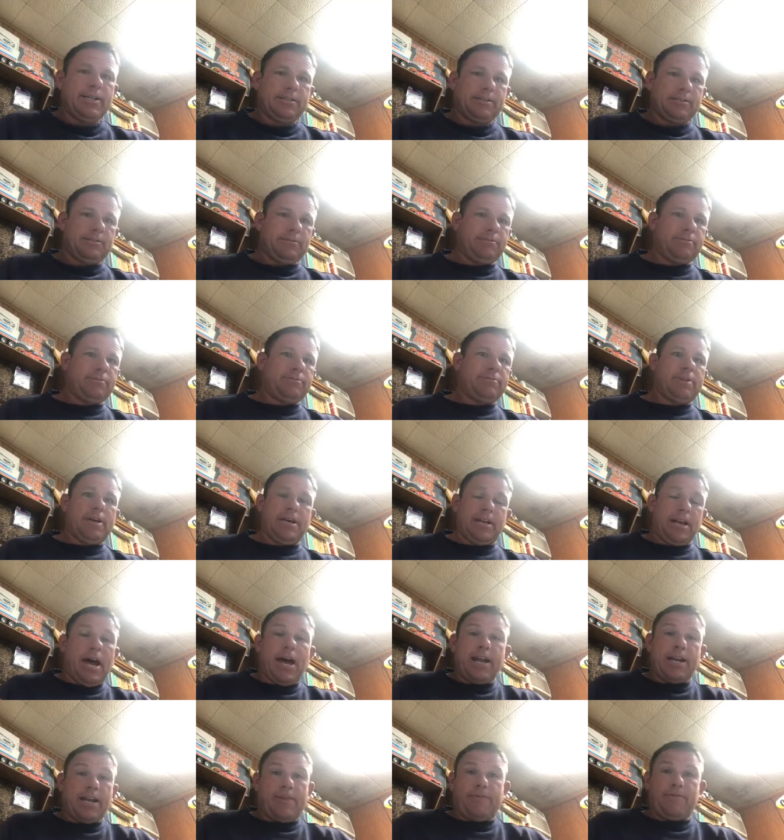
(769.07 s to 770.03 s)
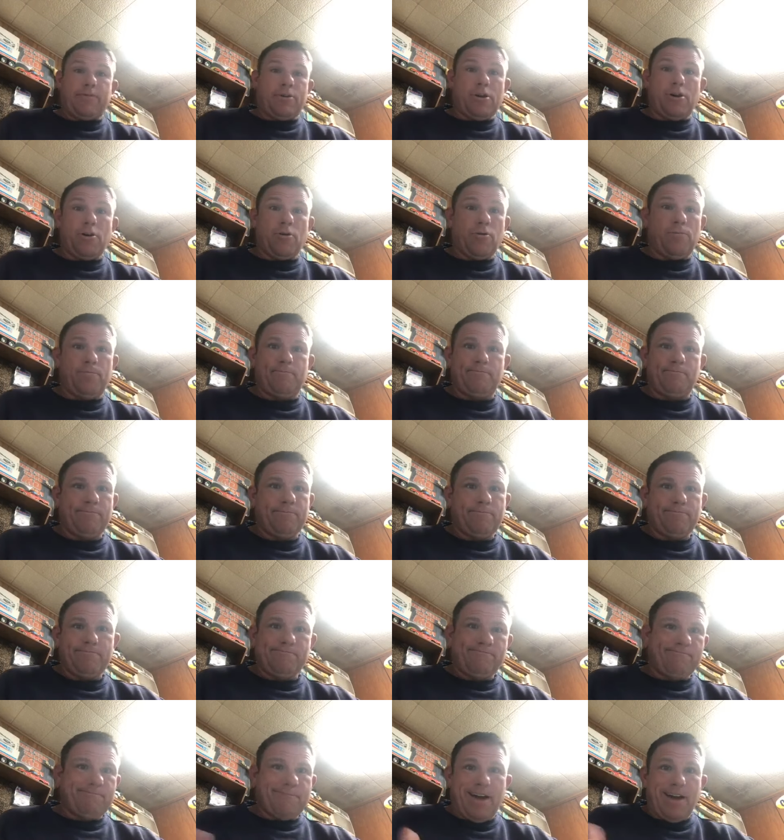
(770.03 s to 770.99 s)
And I never know.
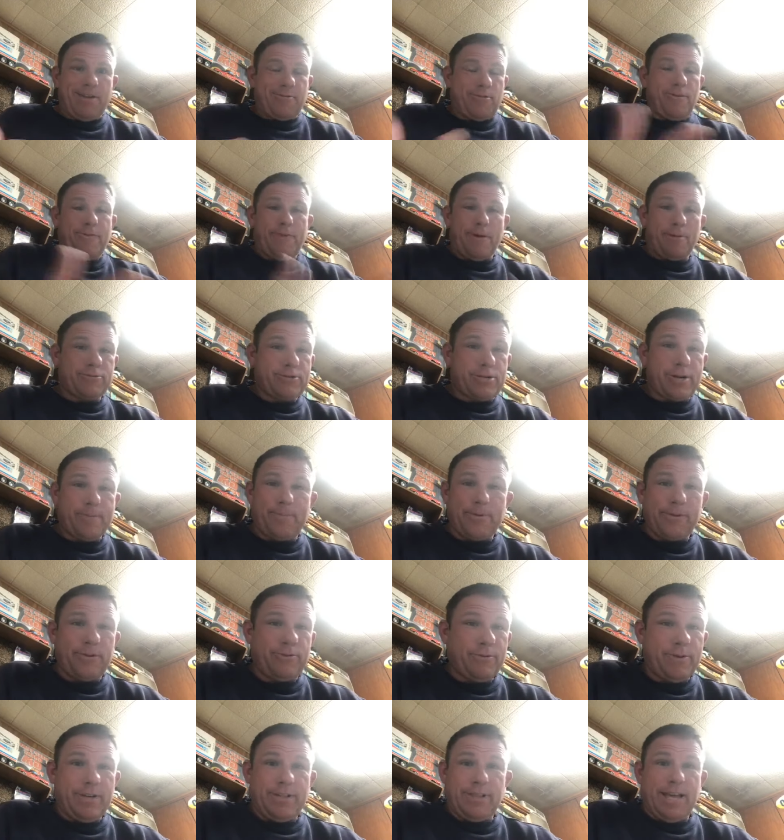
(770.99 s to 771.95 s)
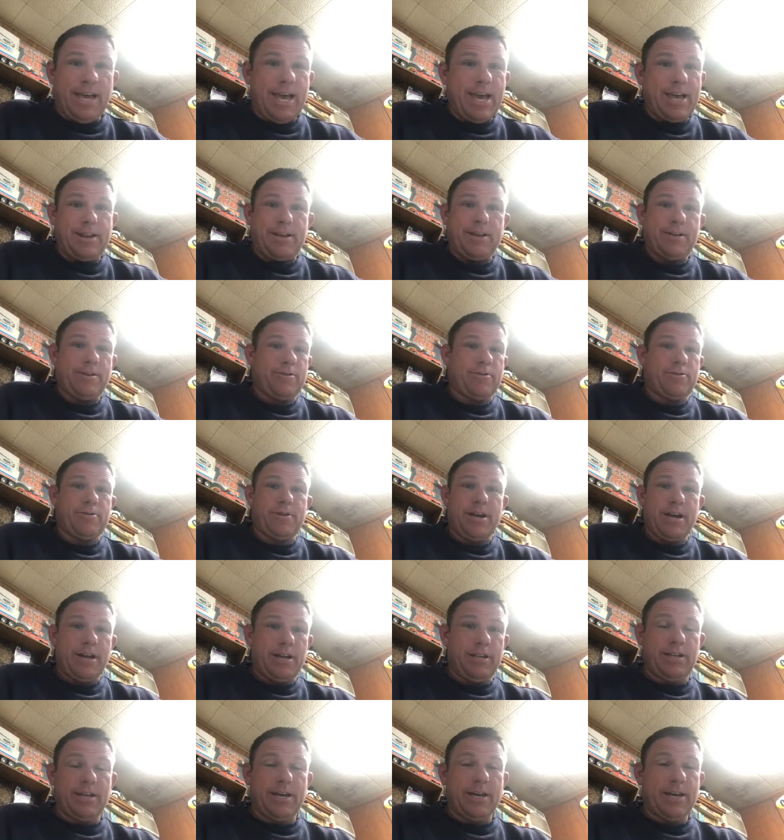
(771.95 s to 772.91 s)
I don't know if I'm shipping to Atlanta or
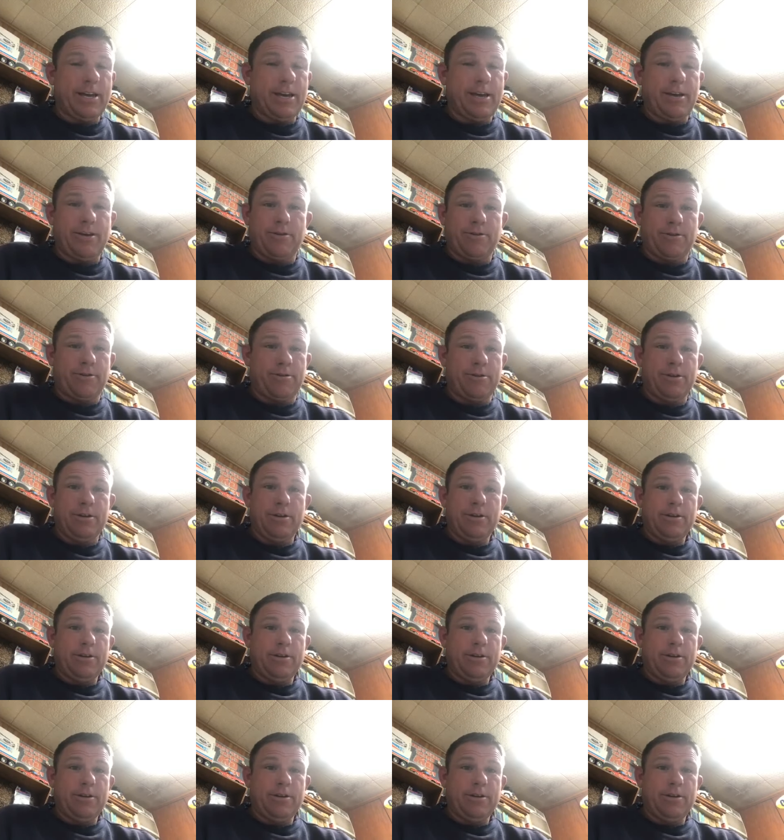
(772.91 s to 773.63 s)
LA or,